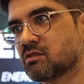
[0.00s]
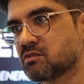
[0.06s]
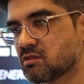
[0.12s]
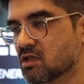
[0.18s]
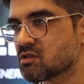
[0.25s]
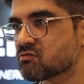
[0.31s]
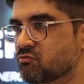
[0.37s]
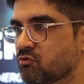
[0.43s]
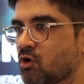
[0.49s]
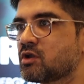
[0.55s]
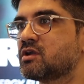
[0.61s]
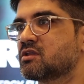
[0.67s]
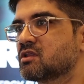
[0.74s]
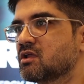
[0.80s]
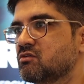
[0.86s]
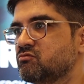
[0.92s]
just for
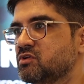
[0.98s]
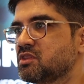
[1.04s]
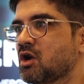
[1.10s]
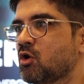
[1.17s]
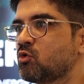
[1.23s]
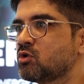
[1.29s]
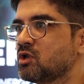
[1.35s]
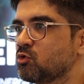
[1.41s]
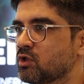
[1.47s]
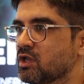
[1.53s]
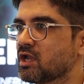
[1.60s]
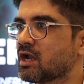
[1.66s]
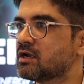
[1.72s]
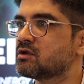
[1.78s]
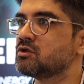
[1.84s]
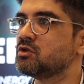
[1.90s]
itself without looking
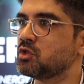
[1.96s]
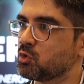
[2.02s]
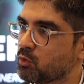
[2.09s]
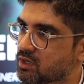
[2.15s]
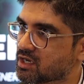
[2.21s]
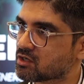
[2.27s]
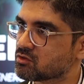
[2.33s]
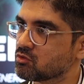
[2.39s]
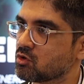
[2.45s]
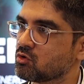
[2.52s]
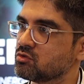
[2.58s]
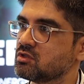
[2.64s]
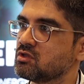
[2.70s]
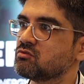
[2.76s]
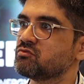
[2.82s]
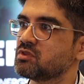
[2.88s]
at newer
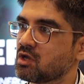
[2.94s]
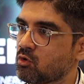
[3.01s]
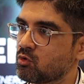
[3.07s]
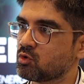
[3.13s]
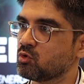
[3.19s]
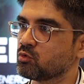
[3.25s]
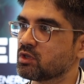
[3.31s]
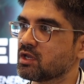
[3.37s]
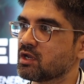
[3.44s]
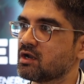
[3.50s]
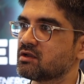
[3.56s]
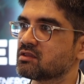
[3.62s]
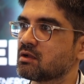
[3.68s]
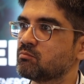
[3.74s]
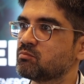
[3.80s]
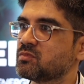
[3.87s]
technologies without looking at
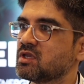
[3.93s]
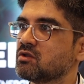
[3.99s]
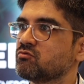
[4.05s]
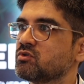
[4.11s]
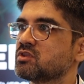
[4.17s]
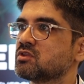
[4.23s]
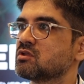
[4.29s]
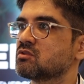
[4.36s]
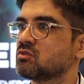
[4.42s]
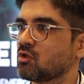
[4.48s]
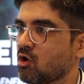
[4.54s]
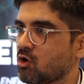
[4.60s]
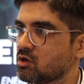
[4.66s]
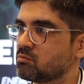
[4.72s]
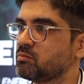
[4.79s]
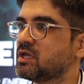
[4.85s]
something which is
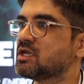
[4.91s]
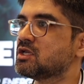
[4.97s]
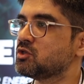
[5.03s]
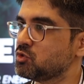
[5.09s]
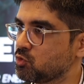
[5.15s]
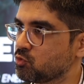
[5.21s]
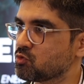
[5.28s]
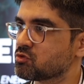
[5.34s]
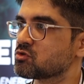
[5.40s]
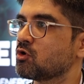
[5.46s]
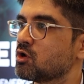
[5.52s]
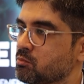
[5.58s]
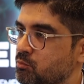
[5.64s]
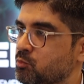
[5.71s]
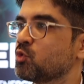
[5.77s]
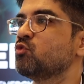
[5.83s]
not being used or
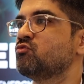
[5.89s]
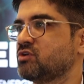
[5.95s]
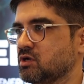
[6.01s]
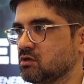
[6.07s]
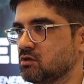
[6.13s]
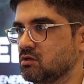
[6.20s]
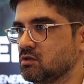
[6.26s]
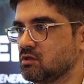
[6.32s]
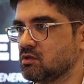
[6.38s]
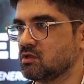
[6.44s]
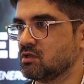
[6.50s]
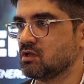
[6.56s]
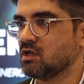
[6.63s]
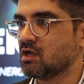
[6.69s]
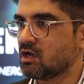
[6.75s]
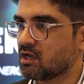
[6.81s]
proved
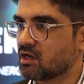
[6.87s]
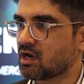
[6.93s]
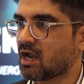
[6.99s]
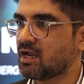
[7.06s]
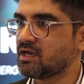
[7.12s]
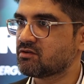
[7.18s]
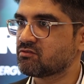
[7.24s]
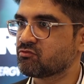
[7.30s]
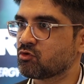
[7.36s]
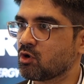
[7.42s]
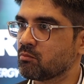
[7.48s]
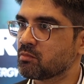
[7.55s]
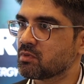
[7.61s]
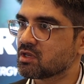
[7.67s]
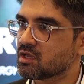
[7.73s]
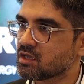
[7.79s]
right
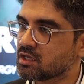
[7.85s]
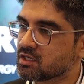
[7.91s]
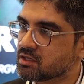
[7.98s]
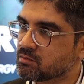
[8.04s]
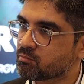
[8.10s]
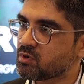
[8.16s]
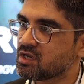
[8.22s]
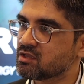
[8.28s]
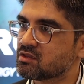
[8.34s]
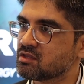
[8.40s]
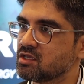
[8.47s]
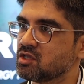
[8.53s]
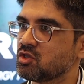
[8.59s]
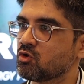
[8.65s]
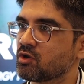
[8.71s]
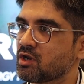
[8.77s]
from
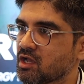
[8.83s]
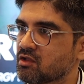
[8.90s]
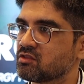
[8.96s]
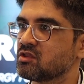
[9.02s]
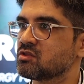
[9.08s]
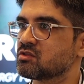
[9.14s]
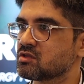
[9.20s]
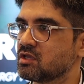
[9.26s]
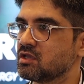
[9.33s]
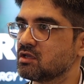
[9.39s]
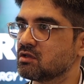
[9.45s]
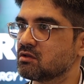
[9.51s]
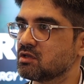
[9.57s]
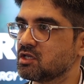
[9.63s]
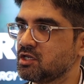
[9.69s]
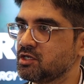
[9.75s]
replacing your existing
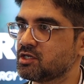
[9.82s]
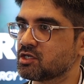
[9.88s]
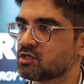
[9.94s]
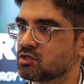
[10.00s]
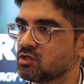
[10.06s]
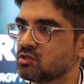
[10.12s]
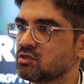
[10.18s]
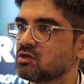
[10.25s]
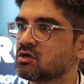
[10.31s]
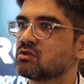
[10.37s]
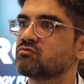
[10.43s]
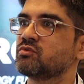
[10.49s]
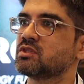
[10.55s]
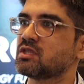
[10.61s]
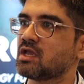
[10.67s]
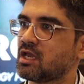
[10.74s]
heat exchangers
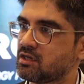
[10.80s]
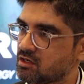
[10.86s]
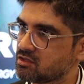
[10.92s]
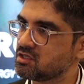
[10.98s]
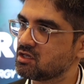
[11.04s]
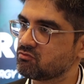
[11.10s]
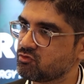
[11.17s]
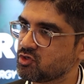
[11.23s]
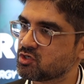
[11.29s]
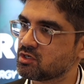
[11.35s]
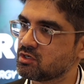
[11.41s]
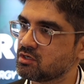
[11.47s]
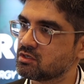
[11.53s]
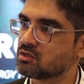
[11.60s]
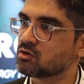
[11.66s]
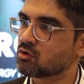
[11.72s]
with energy efficient